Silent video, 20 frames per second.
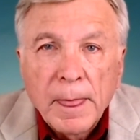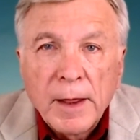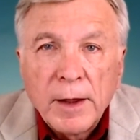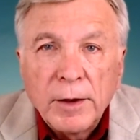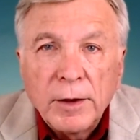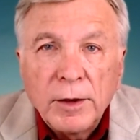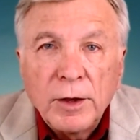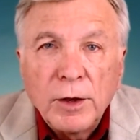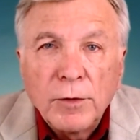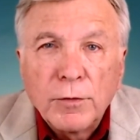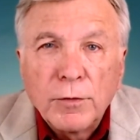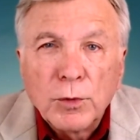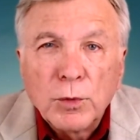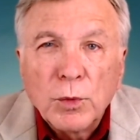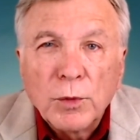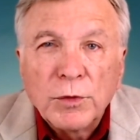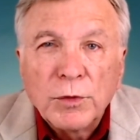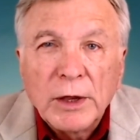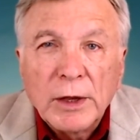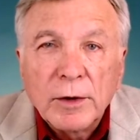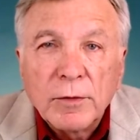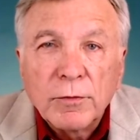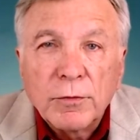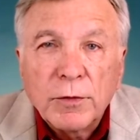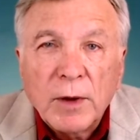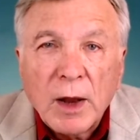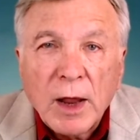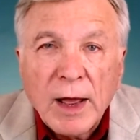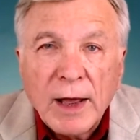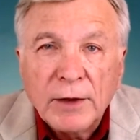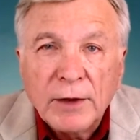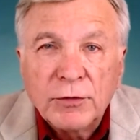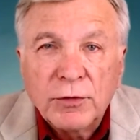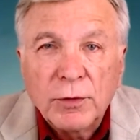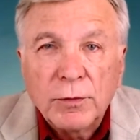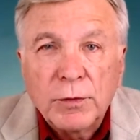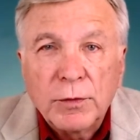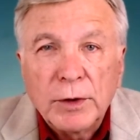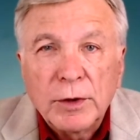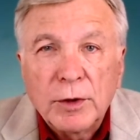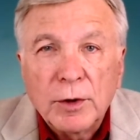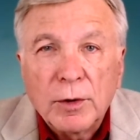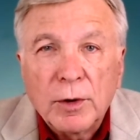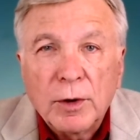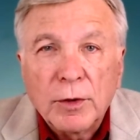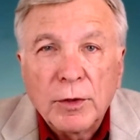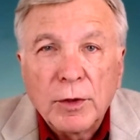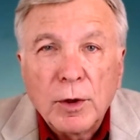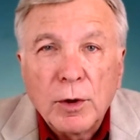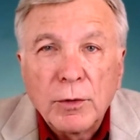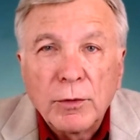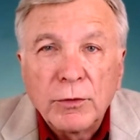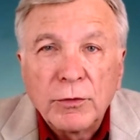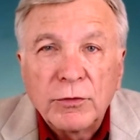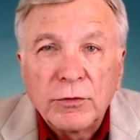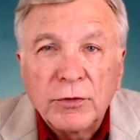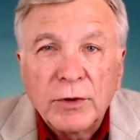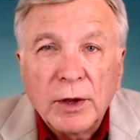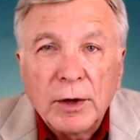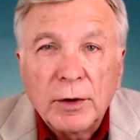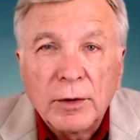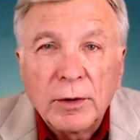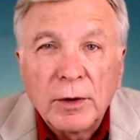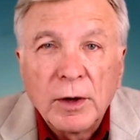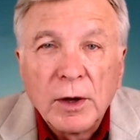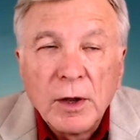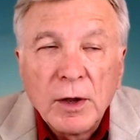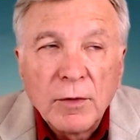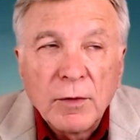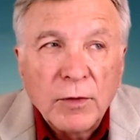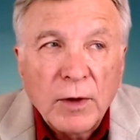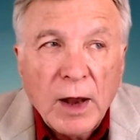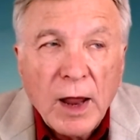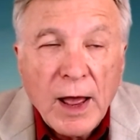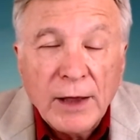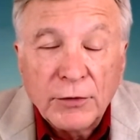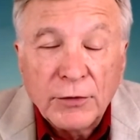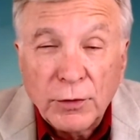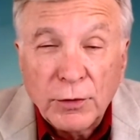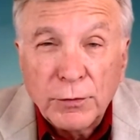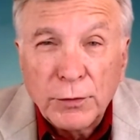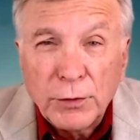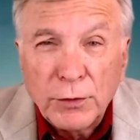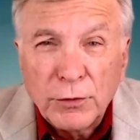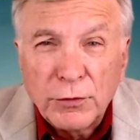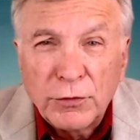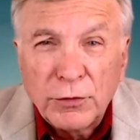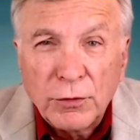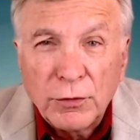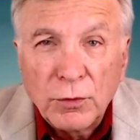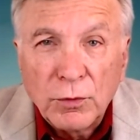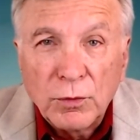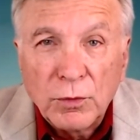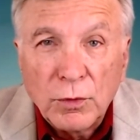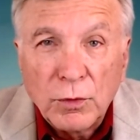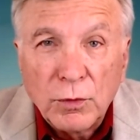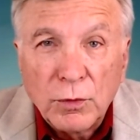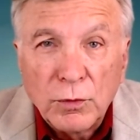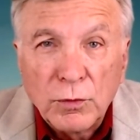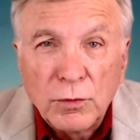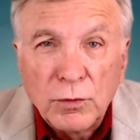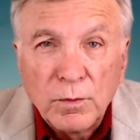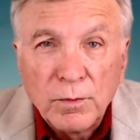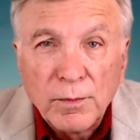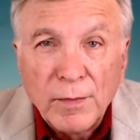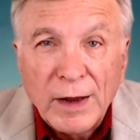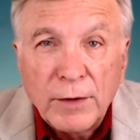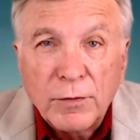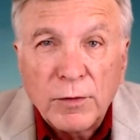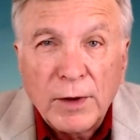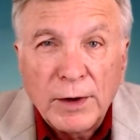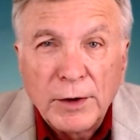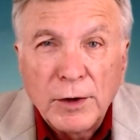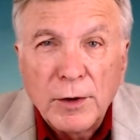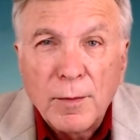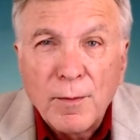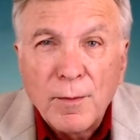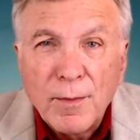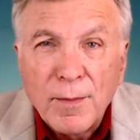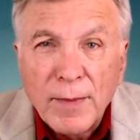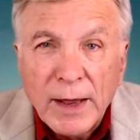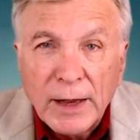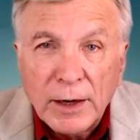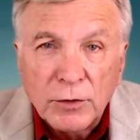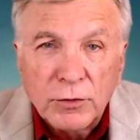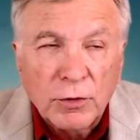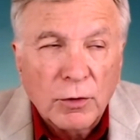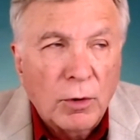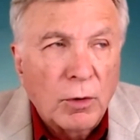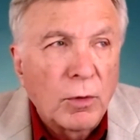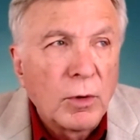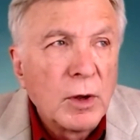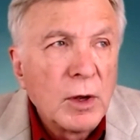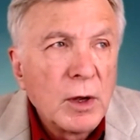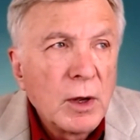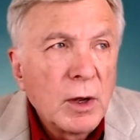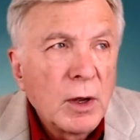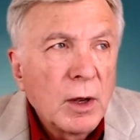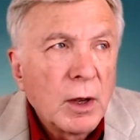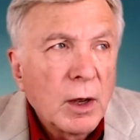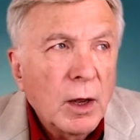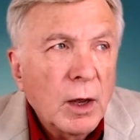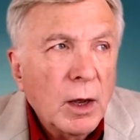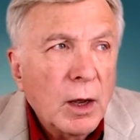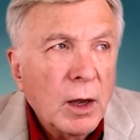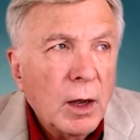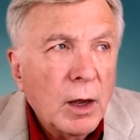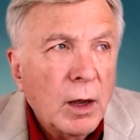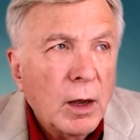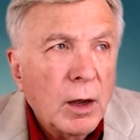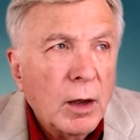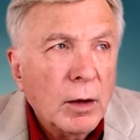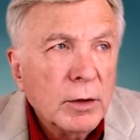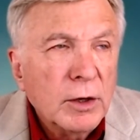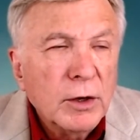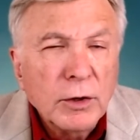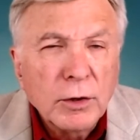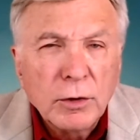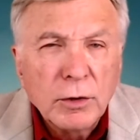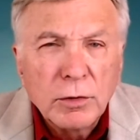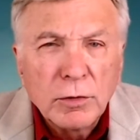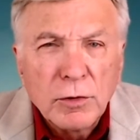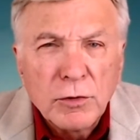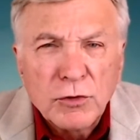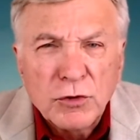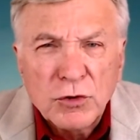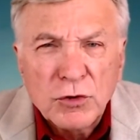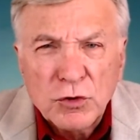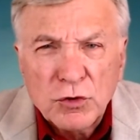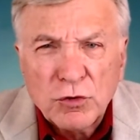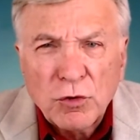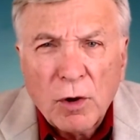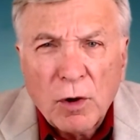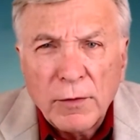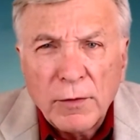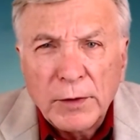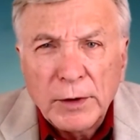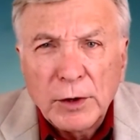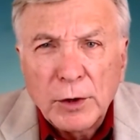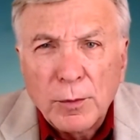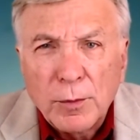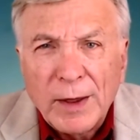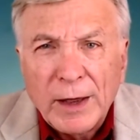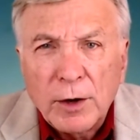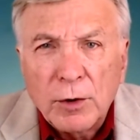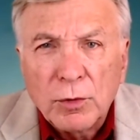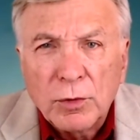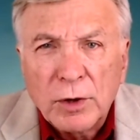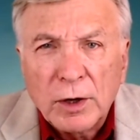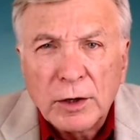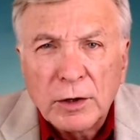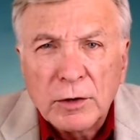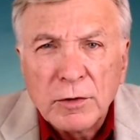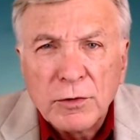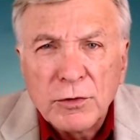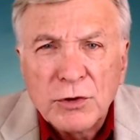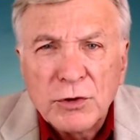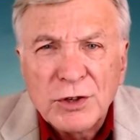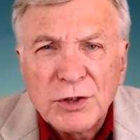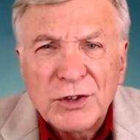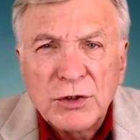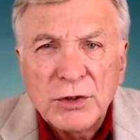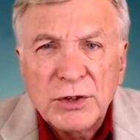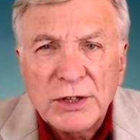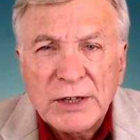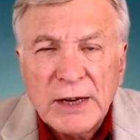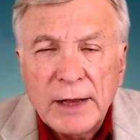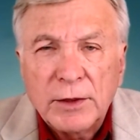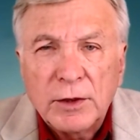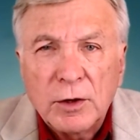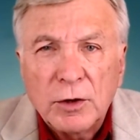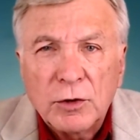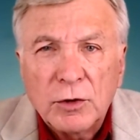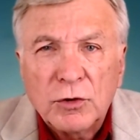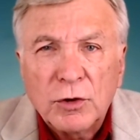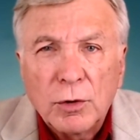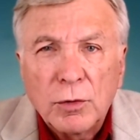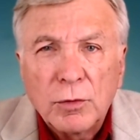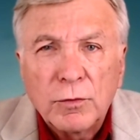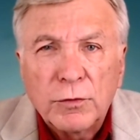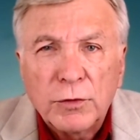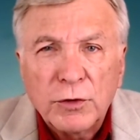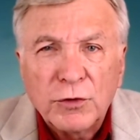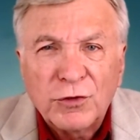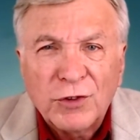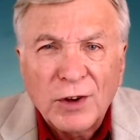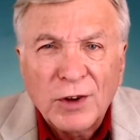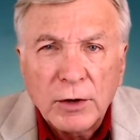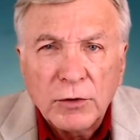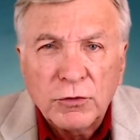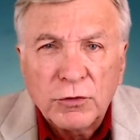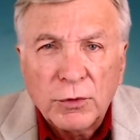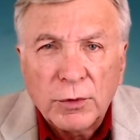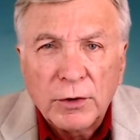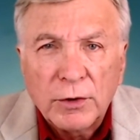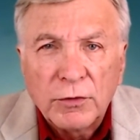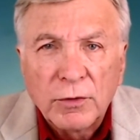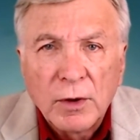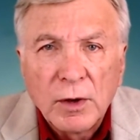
Even within philosophy, there are those that philosophers who, who make fundamental uh, conclusions, draw fundamental conclusions, and set the tone for centuries,